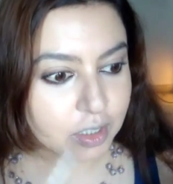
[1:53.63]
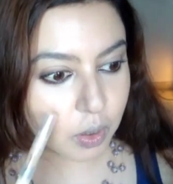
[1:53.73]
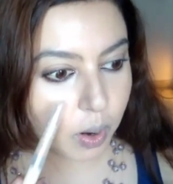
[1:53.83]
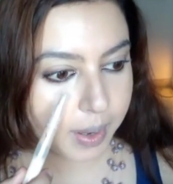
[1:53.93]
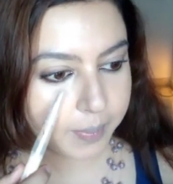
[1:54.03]

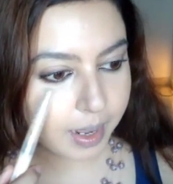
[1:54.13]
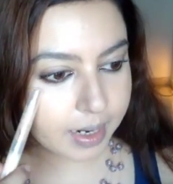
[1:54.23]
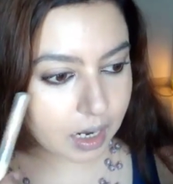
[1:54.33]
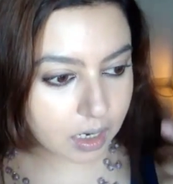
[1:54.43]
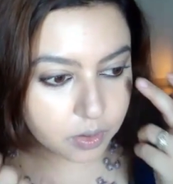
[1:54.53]
So I
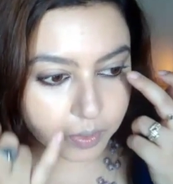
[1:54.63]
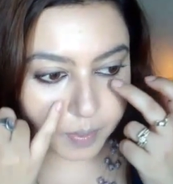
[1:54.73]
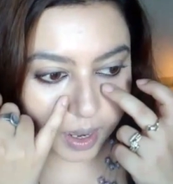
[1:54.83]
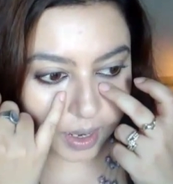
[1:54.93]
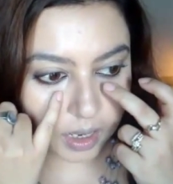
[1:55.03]
apply it on
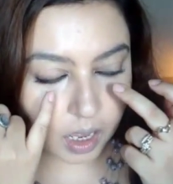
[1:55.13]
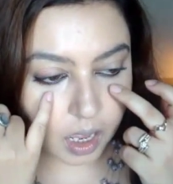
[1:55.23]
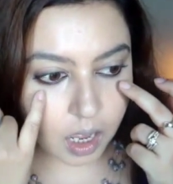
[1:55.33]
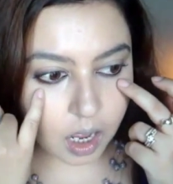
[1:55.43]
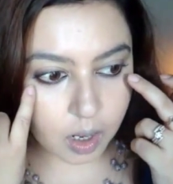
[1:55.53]
my
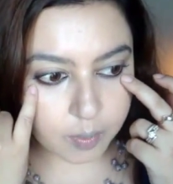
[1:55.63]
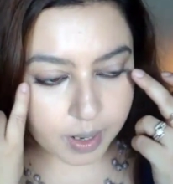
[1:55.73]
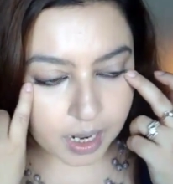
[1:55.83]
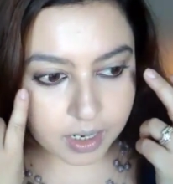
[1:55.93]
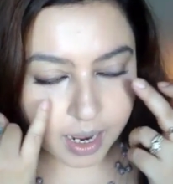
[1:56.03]

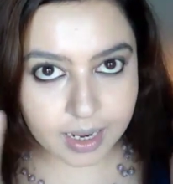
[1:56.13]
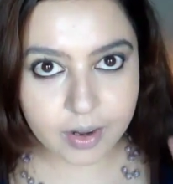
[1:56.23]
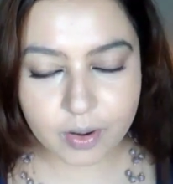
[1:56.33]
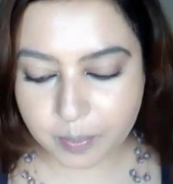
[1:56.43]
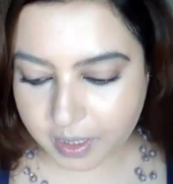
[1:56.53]
under eye
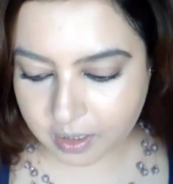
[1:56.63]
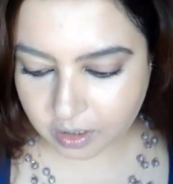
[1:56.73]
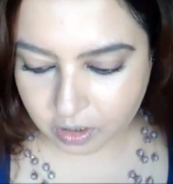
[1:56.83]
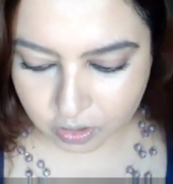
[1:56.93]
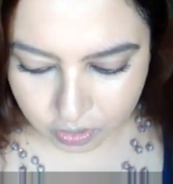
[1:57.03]
area because it